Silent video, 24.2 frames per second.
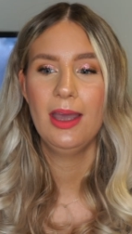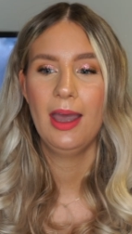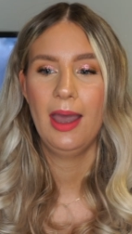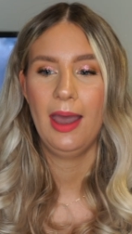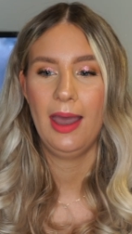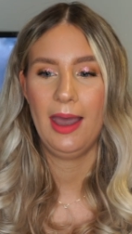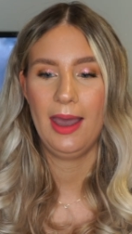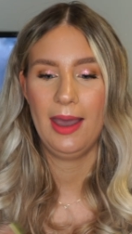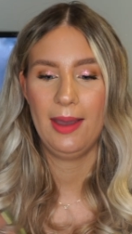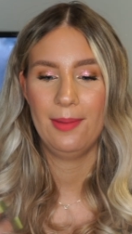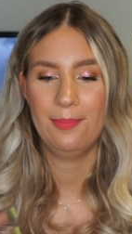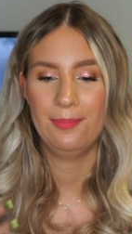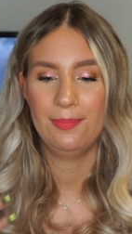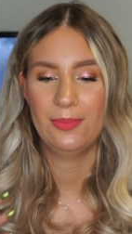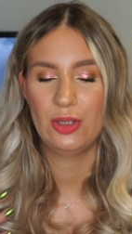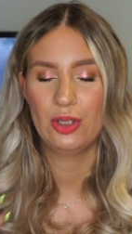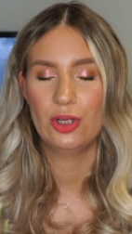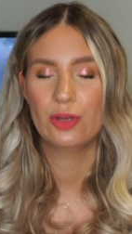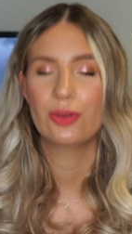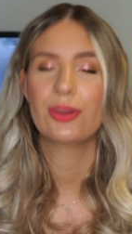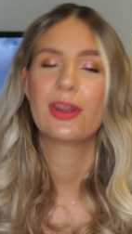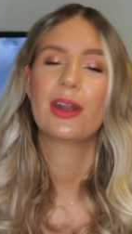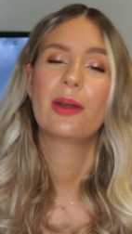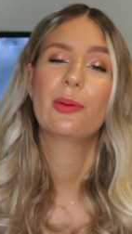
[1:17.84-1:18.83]
Um, you
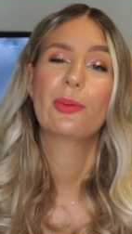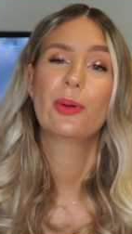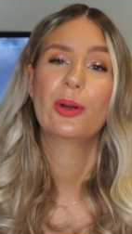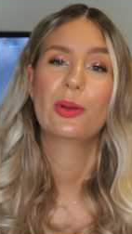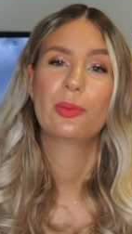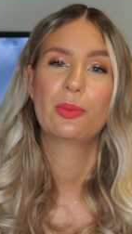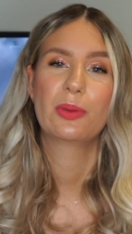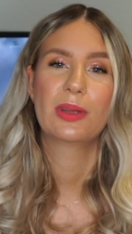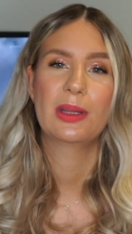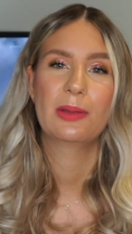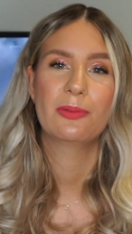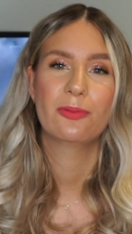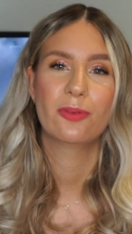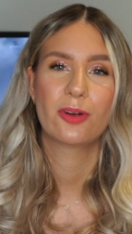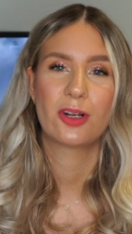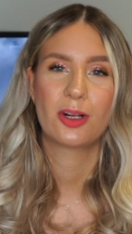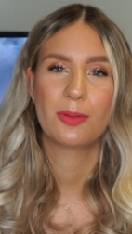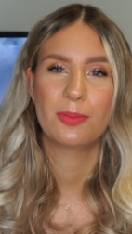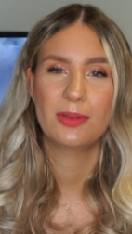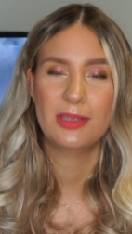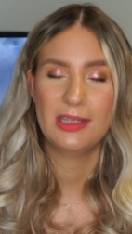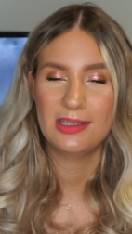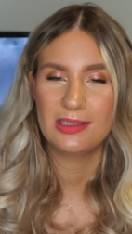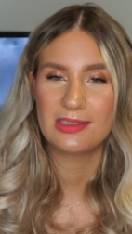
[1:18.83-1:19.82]
know that I worked with them for a
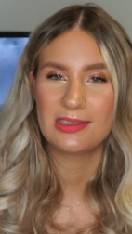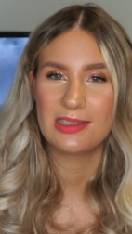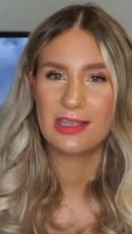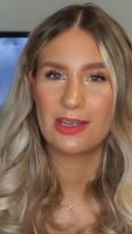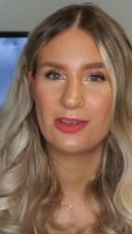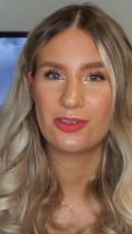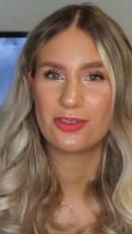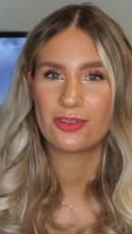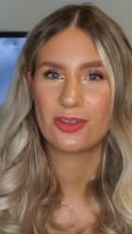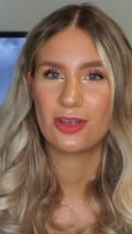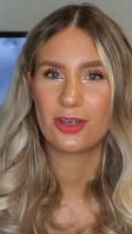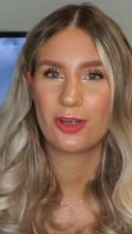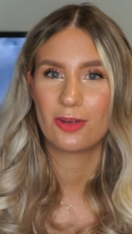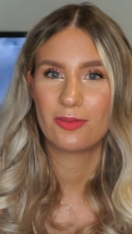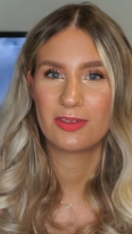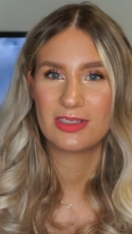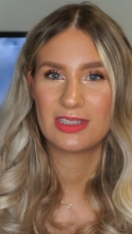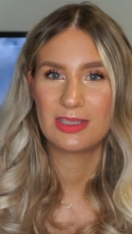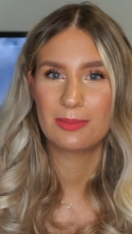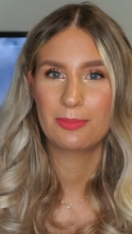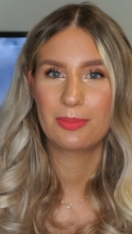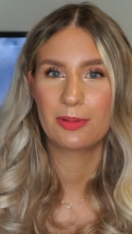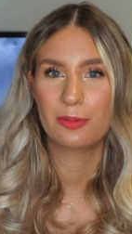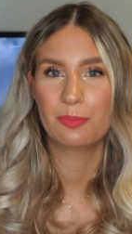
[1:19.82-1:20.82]
couple years now, so I
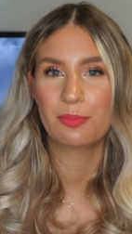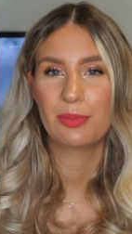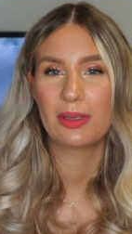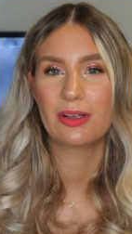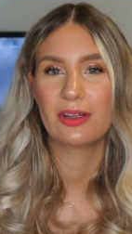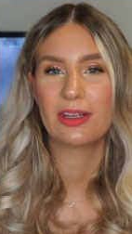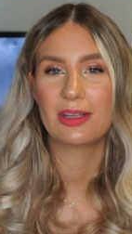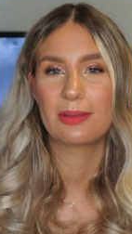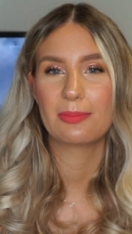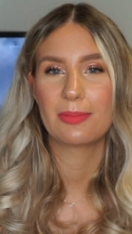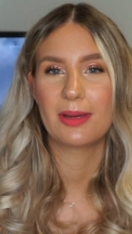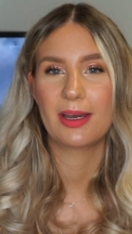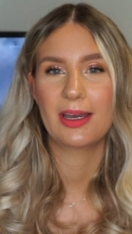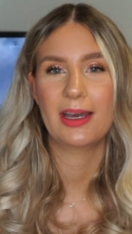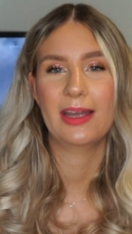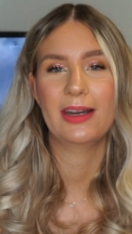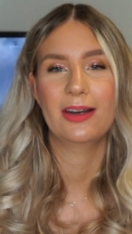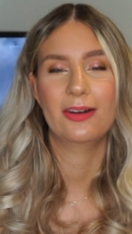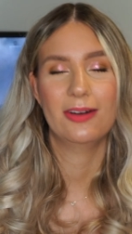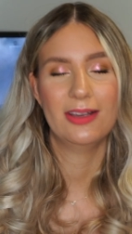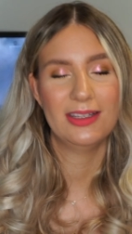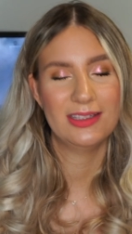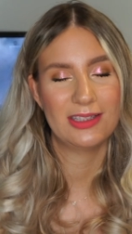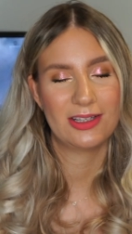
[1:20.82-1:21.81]
obviously been building my
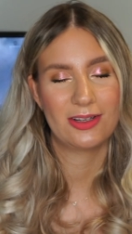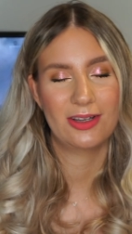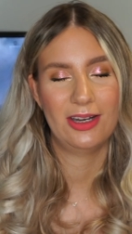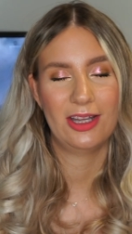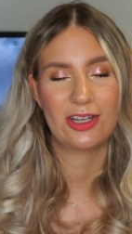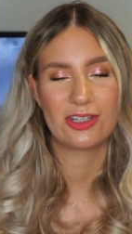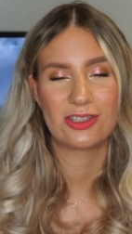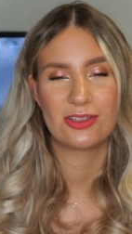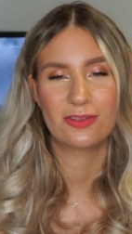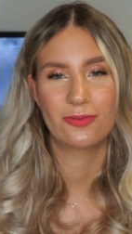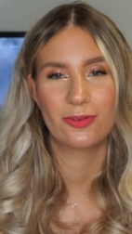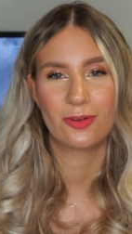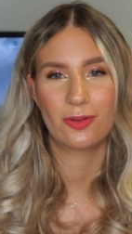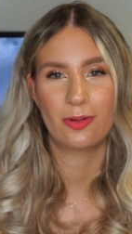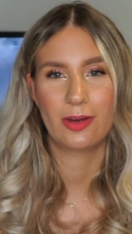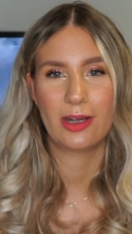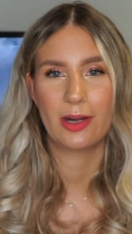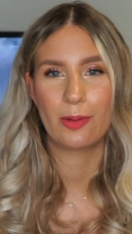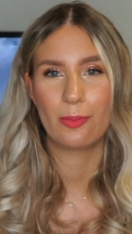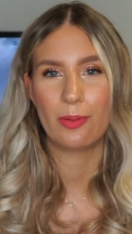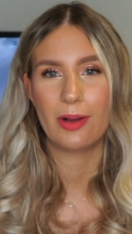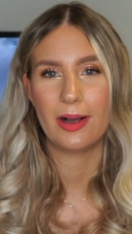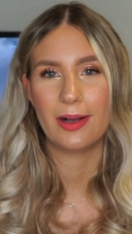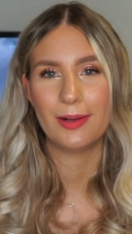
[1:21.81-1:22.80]
Ana Luisa collection for quite
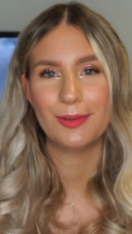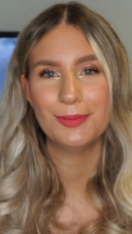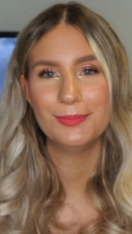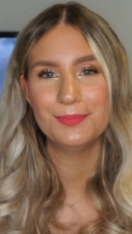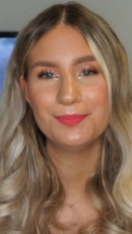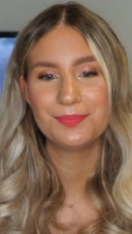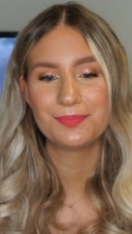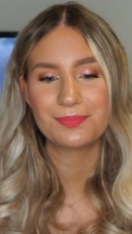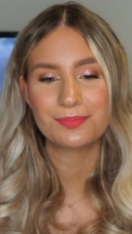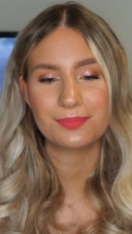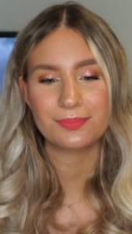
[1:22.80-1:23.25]
a while.